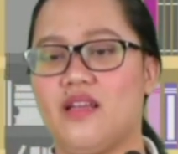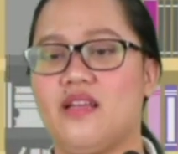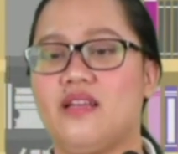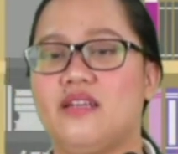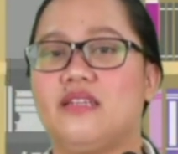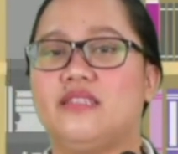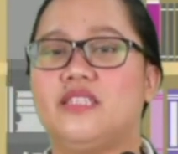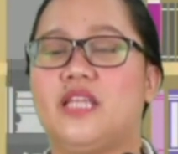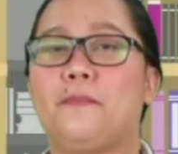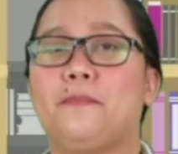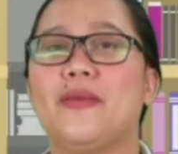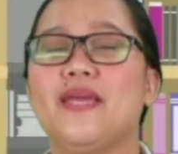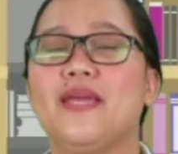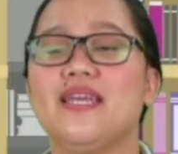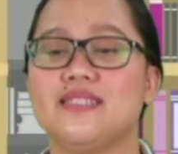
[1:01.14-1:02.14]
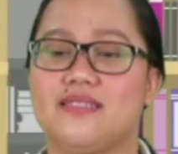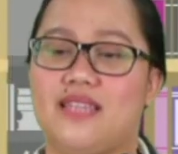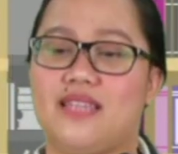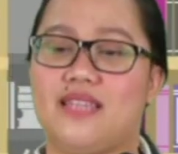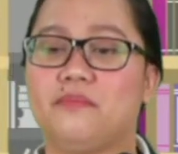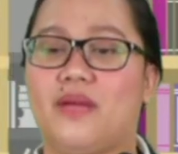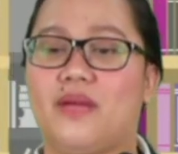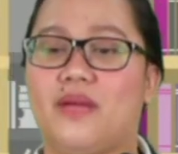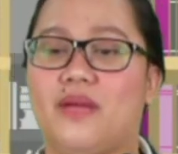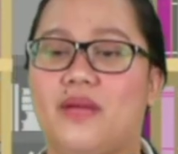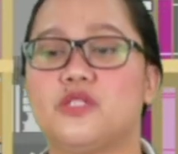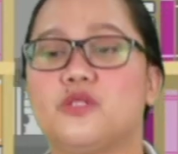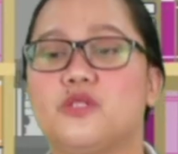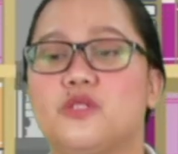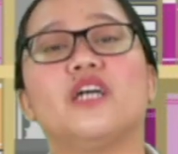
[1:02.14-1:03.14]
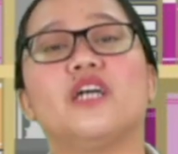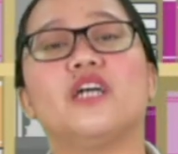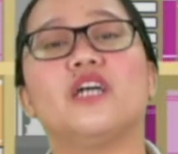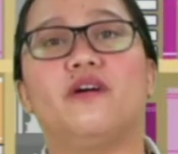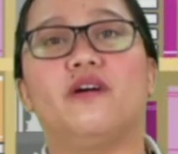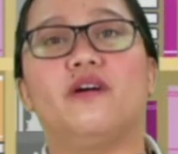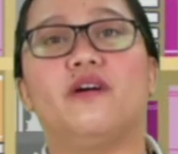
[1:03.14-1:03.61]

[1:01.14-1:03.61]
the P statement is what we call the